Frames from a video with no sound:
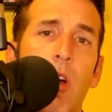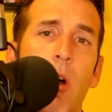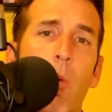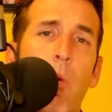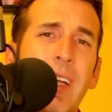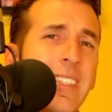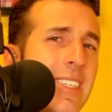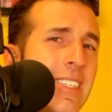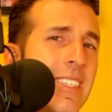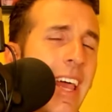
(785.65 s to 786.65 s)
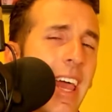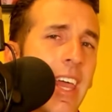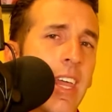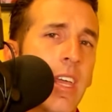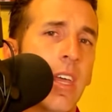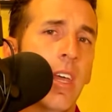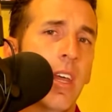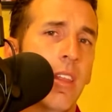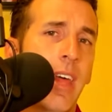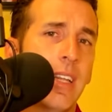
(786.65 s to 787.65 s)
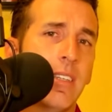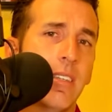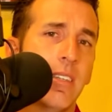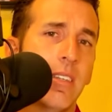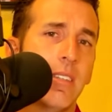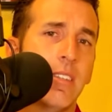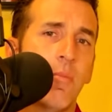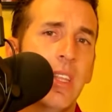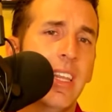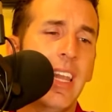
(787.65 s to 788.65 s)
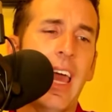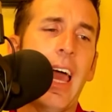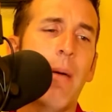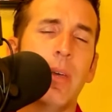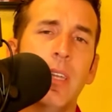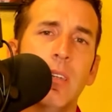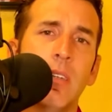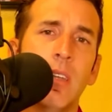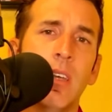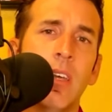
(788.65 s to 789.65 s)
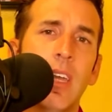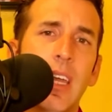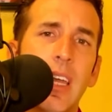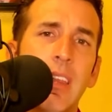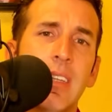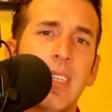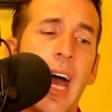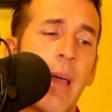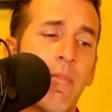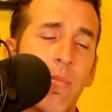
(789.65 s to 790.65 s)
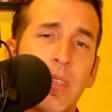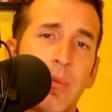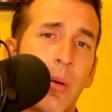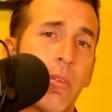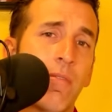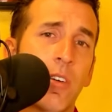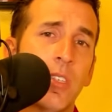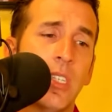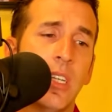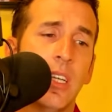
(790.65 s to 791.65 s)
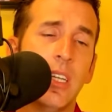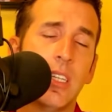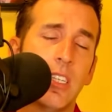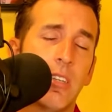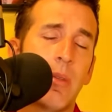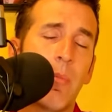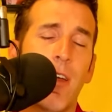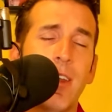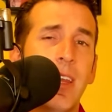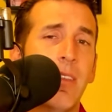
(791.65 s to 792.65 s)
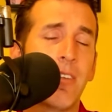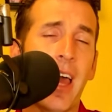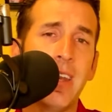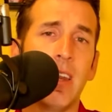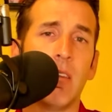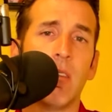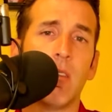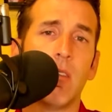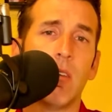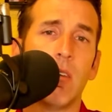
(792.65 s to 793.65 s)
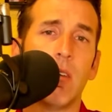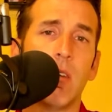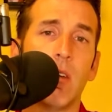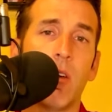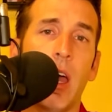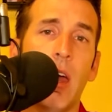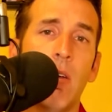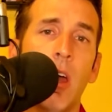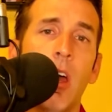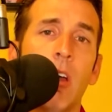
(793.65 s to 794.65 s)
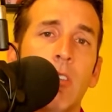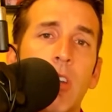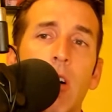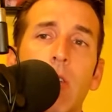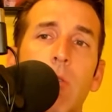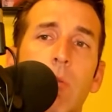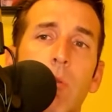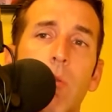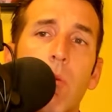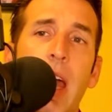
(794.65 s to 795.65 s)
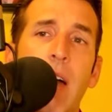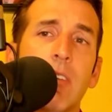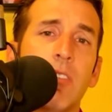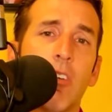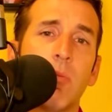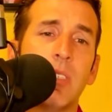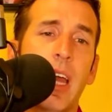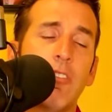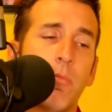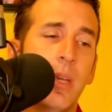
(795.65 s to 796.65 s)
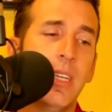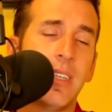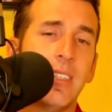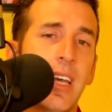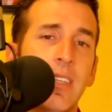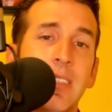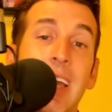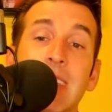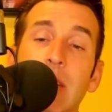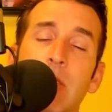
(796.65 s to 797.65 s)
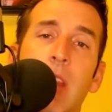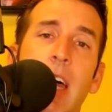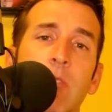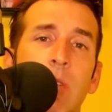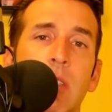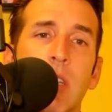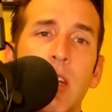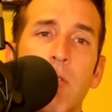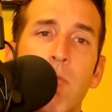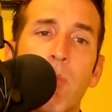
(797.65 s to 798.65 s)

what's to say that something didn't happen in the time from September 1st to September 18th or 19th, okay? So we have the circumstantial piece that says, yes, he was the last one to see her.